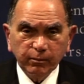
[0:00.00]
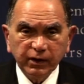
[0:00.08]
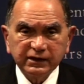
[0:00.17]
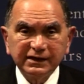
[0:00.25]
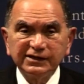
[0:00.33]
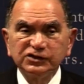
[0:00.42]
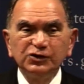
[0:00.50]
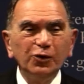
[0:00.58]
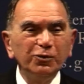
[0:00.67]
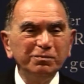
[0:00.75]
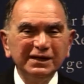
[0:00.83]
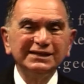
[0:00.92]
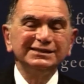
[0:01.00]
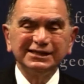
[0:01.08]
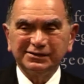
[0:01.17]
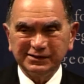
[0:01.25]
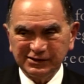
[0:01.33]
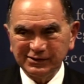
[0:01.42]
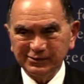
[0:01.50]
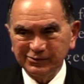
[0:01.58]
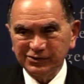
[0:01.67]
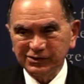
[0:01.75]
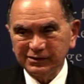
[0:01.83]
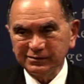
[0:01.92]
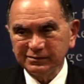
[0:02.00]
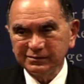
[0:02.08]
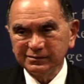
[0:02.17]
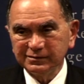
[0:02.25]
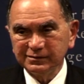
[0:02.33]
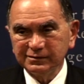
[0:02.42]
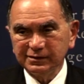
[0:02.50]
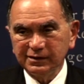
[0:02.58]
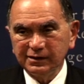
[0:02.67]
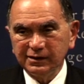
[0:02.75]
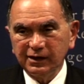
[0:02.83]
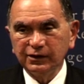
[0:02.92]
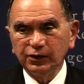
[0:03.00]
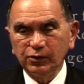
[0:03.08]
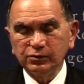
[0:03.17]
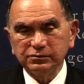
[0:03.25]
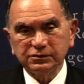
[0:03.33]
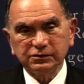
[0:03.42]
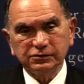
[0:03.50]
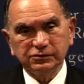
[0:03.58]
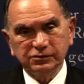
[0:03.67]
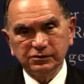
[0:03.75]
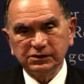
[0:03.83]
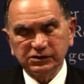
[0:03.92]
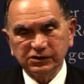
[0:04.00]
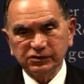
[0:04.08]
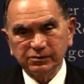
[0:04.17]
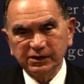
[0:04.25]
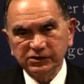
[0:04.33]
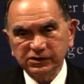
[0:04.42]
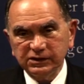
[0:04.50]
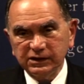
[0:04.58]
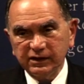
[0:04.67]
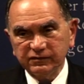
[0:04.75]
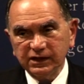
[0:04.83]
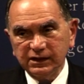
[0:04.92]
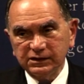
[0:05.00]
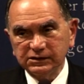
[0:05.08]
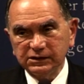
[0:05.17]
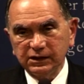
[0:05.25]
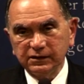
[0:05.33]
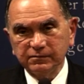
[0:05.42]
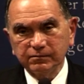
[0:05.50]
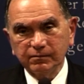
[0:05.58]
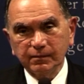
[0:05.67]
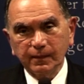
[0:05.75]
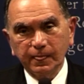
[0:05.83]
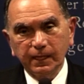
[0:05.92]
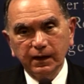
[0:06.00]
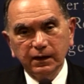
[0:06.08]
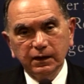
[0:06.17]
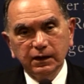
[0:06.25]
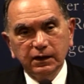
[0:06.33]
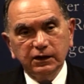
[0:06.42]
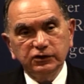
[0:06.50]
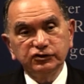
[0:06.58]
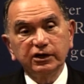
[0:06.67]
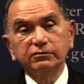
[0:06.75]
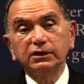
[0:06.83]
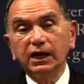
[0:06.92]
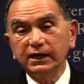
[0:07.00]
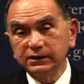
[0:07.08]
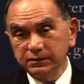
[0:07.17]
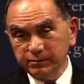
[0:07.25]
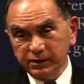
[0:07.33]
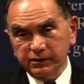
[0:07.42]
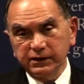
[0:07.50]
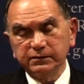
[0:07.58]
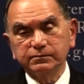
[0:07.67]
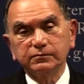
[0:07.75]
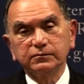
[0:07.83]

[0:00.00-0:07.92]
But there's no military solution alone to the situation in Afghanistan. General Eikenberry,